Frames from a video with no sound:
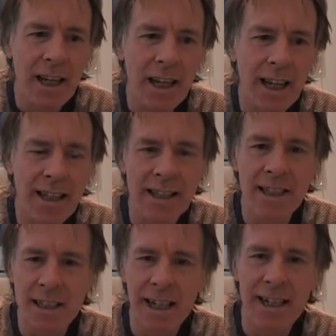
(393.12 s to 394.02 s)
And I
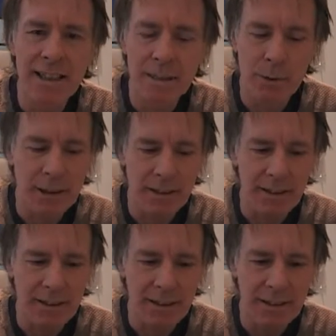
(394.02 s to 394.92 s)
decided, well,
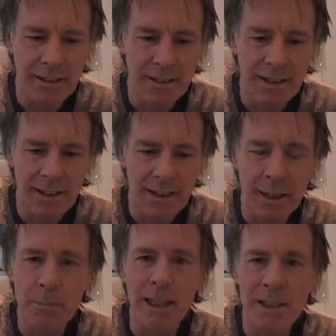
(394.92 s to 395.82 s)

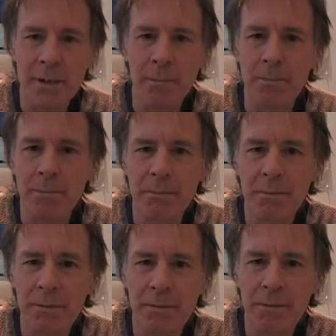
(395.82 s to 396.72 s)
I'll buy some
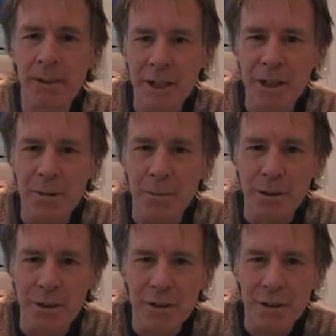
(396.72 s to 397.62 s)

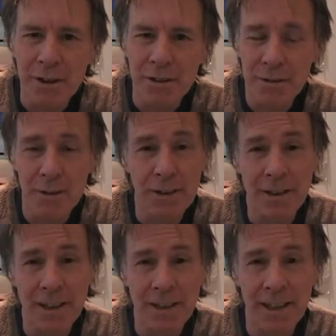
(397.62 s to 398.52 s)
vegetables for
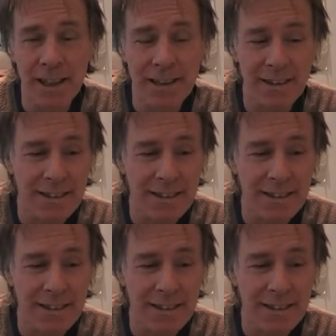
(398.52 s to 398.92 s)
it instead.